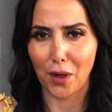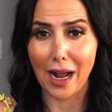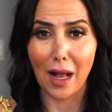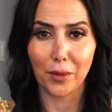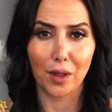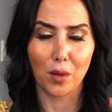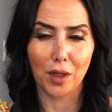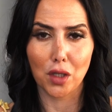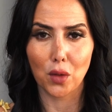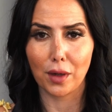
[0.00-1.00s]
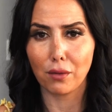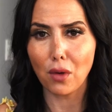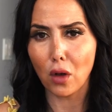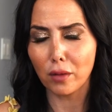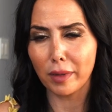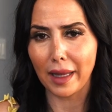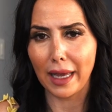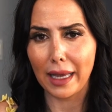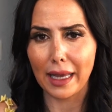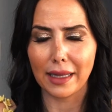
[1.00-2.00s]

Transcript: Perhaps they want to do a role play,